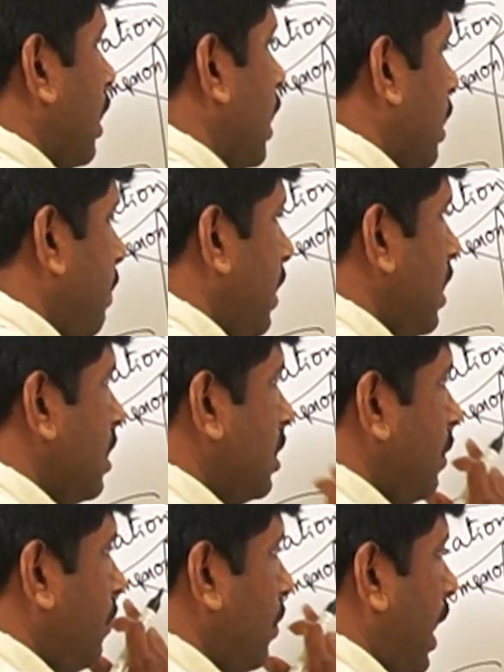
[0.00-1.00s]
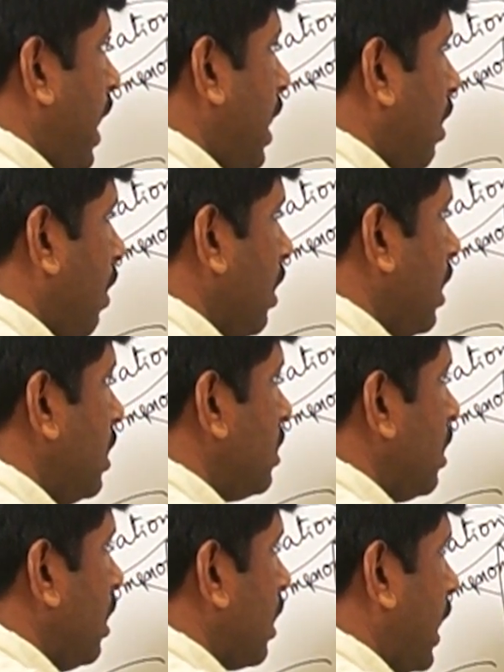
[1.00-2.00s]
That means if you add all
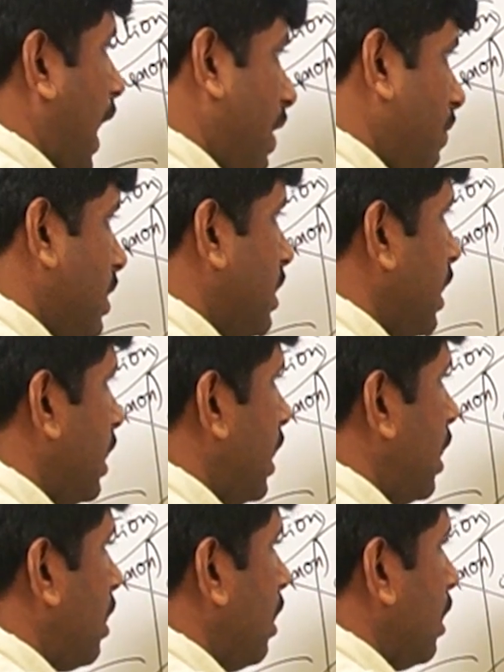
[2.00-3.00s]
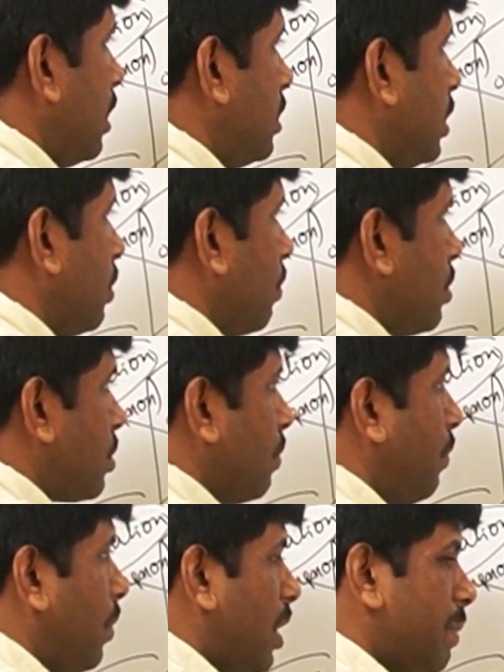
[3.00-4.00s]
this, can we say that it is equals to
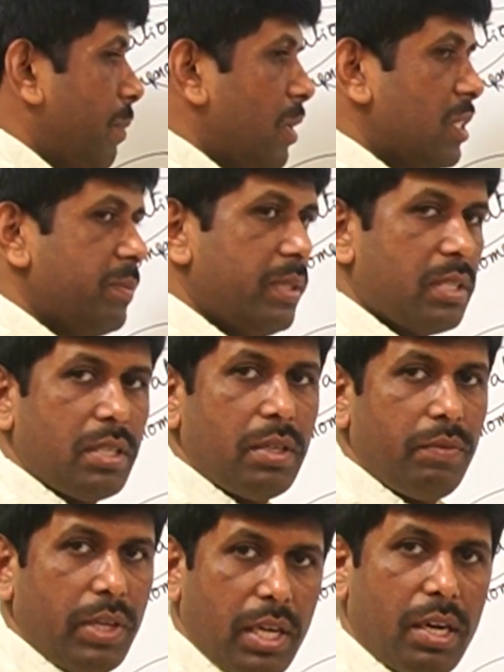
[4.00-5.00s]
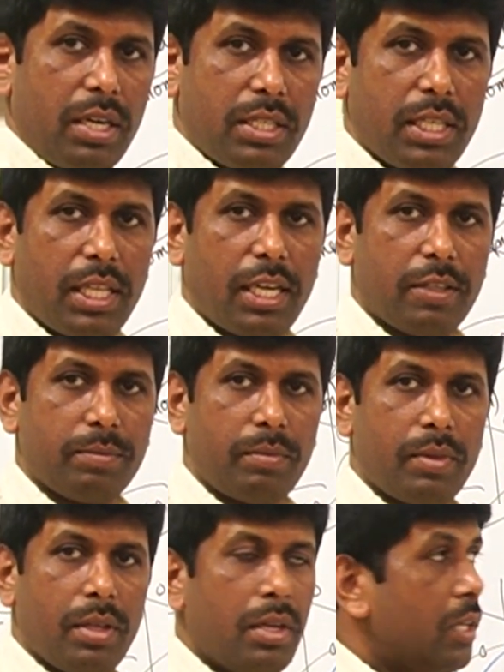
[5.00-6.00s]
4 atmospheres? We cannot say that.
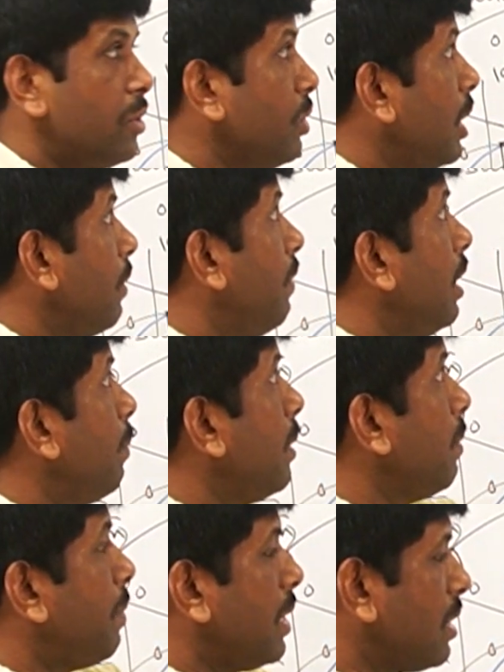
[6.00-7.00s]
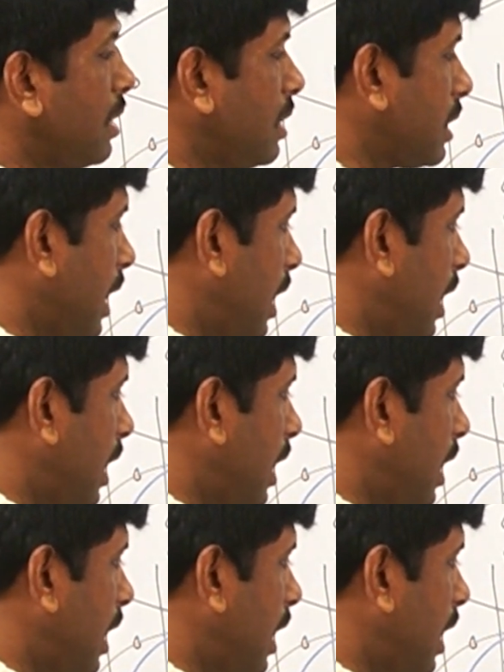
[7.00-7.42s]
So that vapor pressure is